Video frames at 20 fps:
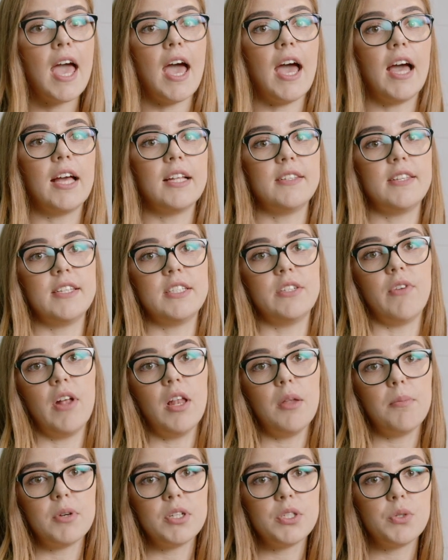and the
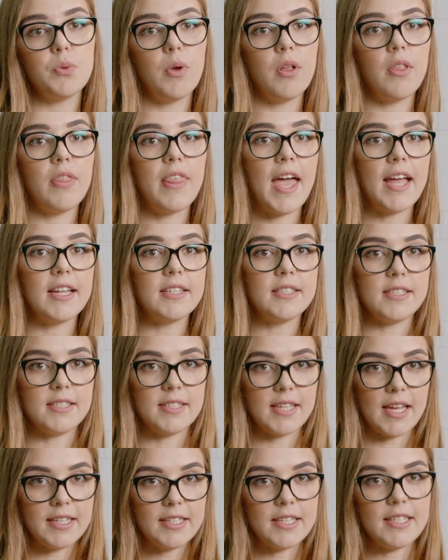developers will then
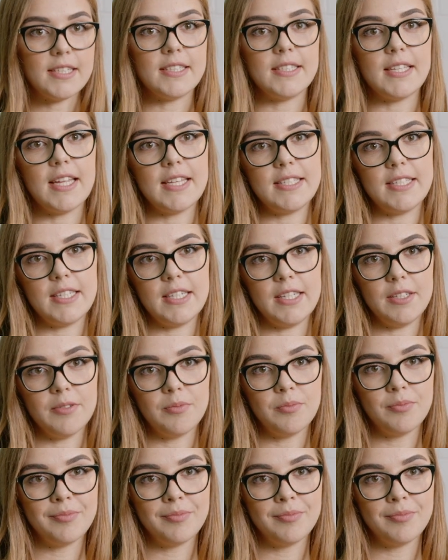decide its destiny.